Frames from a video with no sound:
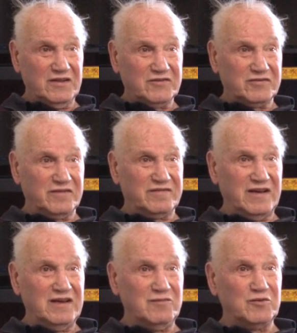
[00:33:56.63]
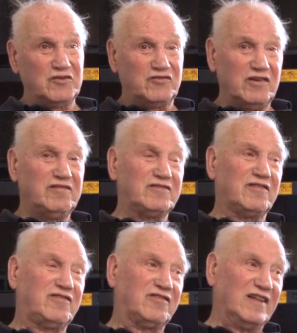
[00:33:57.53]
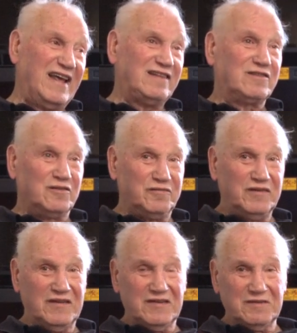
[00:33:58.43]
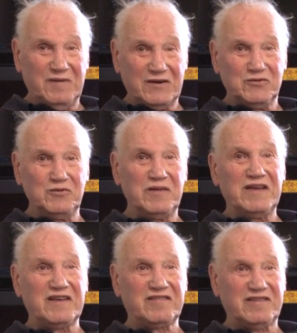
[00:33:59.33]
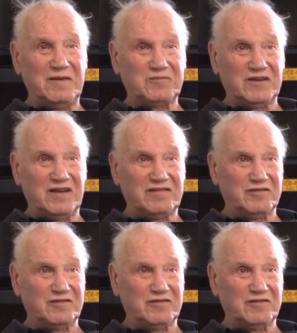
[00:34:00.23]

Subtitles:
So they were just as selective about who they accepted as